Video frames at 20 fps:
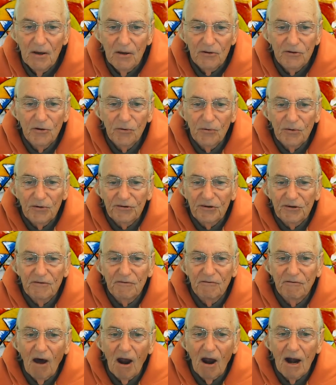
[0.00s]
to its
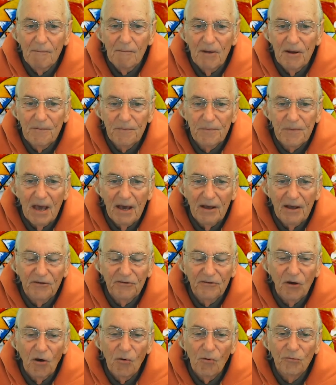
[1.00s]
environment and its
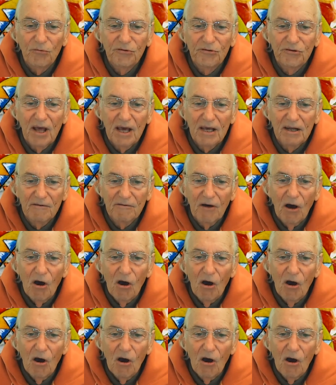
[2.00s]
own state of